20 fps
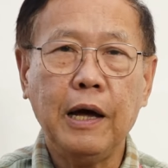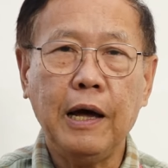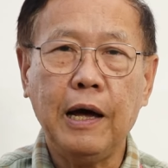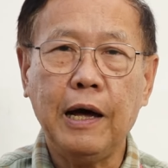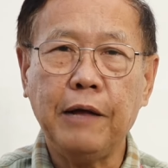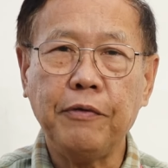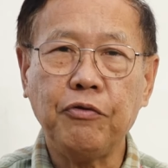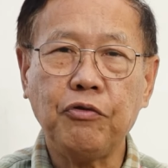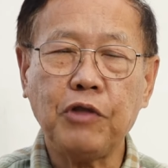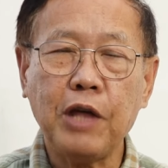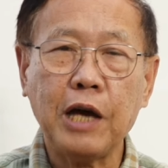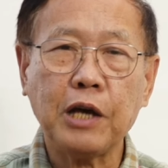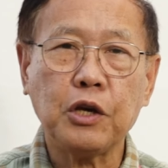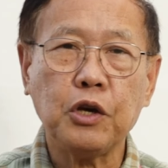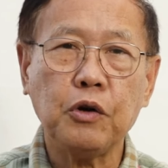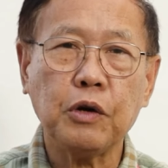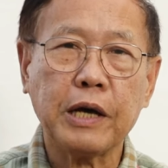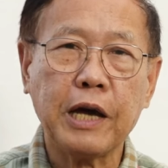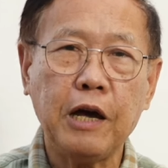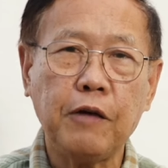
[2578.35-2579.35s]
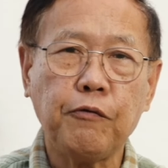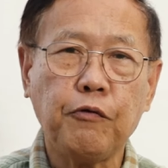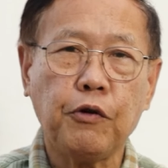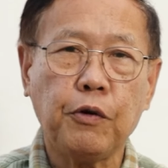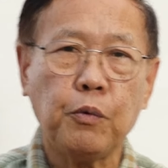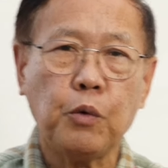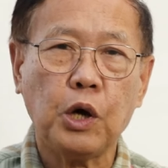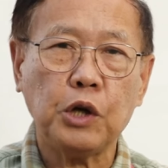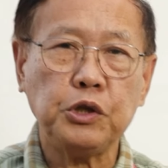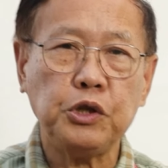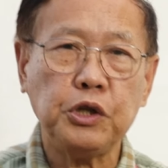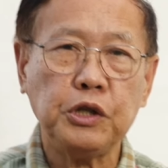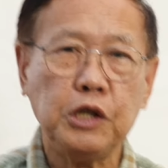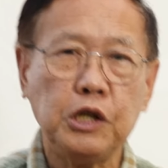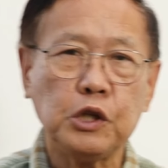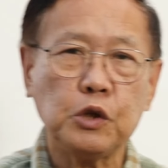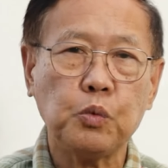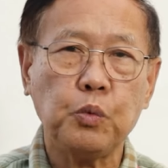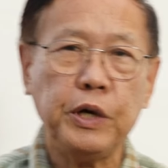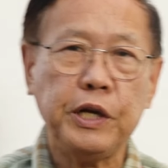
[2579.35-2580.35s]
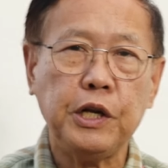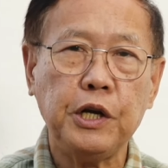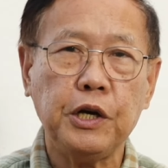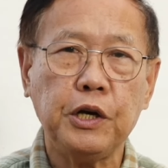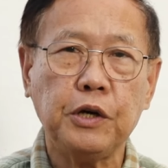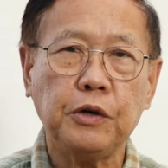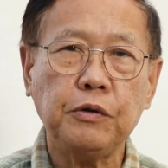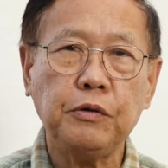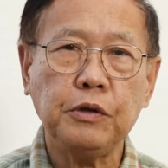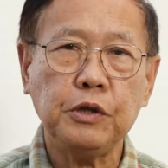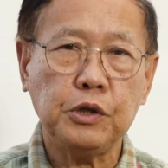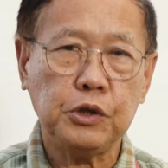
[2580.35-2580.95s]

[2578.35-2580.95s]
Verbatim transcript: And thank you again for watching this video.